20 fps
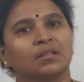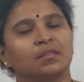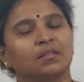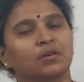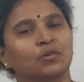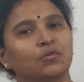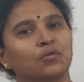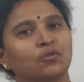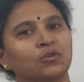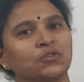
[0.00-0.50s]
The
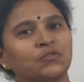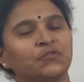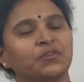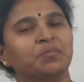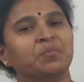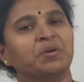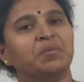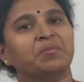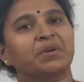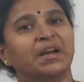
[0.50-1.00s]
codes for
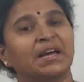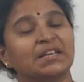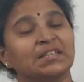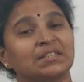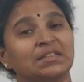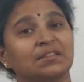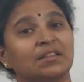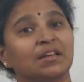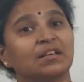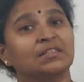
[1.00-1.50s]

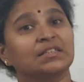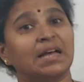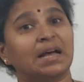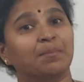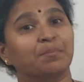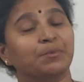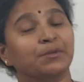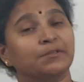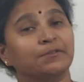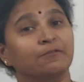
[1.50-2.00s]
memorizing the
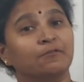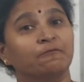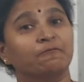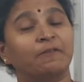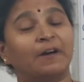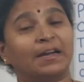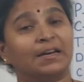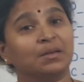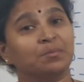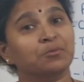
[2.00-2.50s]
examples of the
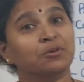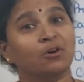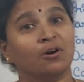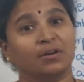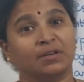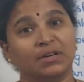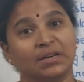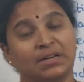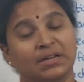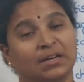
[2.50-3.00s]
phylum
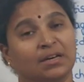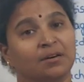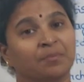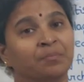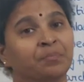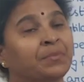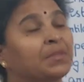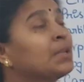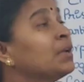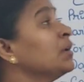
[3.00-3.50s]
Chordata.
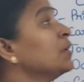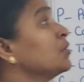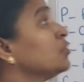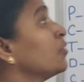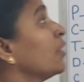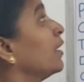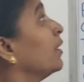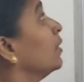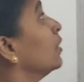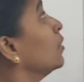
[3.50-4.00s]

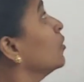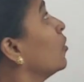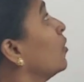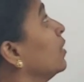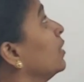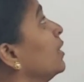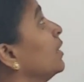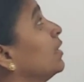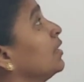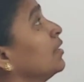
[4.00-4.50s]
So under
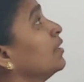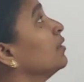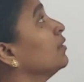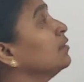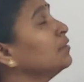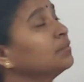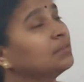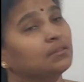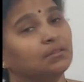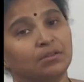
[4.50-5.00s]

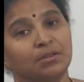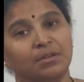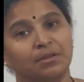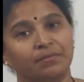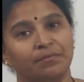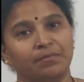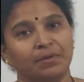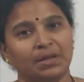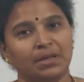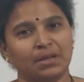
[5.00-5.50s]
Chordata,
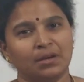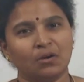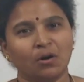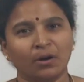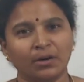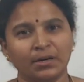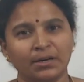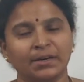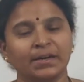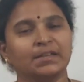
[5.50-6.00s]
the
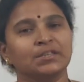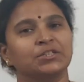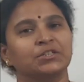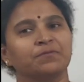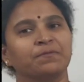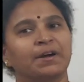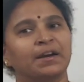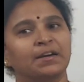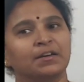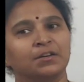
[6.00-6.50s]
Chordata is
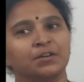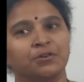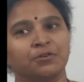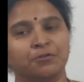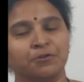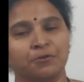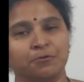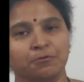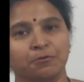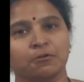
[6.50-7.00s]
divided into
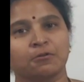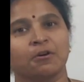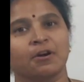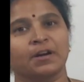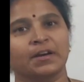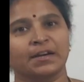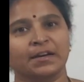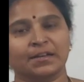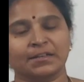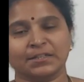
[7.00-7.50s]

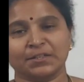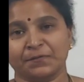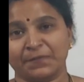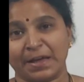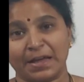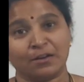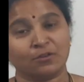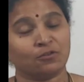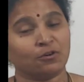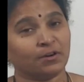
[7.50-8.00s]
Urochordata,
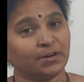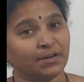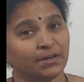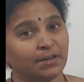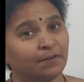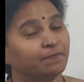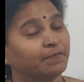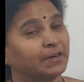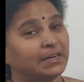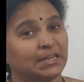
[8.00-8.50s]

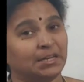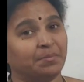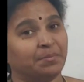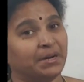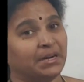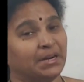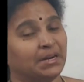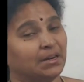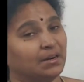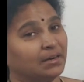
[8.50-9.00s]
Cephalochordata,
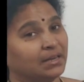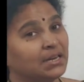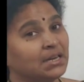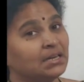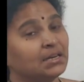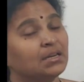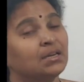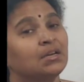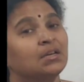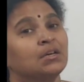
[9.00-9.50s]
Vertebrata, right?